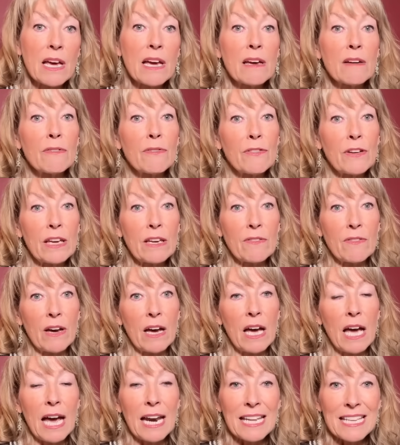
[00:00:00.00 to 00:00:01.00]
fever,
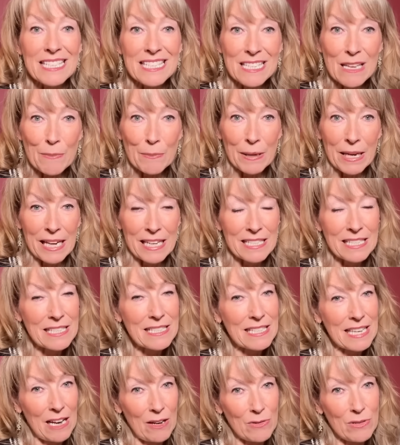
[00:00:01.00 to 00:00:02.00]
and in some cases
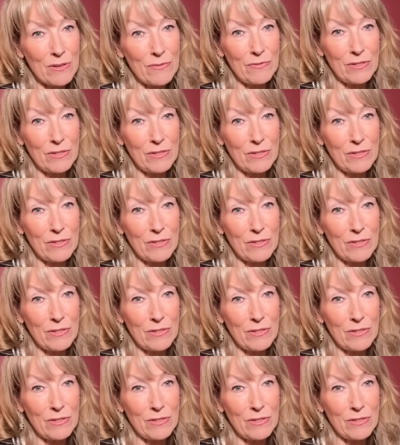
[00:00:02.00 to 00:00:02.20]
cows have